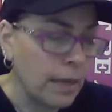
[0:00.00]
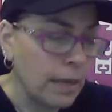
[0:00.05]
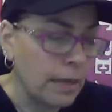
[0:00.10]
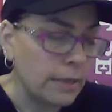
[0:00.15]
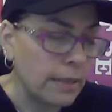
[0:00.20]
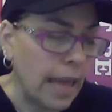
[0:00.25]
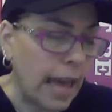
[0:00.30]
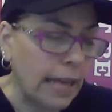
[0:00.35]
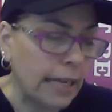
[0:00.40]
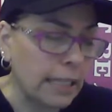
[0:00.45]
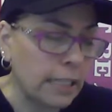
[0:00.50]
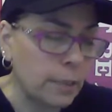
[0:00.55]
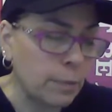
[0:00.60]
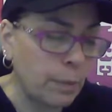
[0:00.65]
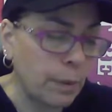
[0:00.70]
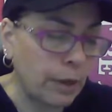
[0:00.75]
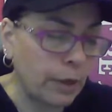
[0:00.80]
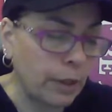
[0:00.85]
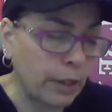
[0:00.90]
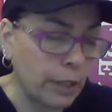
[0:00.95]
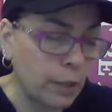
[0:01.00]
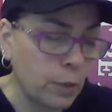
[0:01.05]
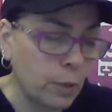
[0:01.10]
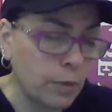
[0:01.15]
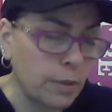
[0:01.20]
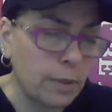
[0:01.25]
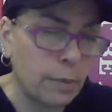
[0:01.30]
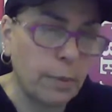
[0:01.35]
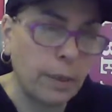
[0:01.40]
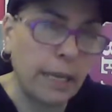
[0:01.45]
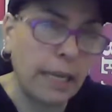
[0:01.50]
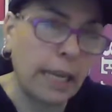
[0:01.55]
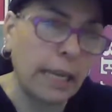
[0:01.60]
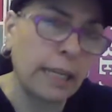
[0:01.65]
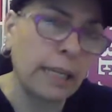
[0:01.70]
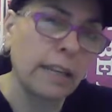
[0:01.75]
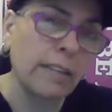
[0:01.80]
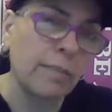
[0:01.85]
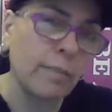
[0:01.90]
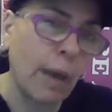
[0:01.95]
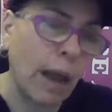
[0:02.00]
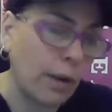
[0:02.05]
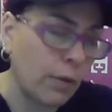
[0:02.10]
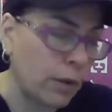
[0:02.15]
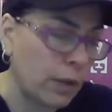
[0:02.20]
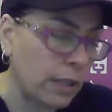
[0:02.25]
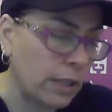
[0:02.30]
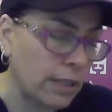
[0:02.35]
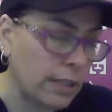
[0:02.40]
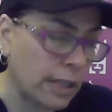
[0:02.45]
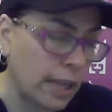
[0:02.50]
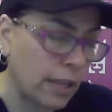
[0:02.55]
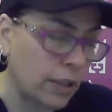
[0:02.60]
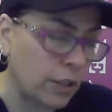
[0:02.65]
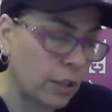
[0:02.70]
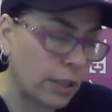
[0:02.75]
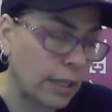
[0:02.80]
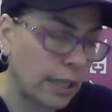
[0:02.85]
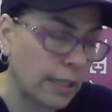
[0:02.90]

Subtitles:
That experience was the beginning of my realization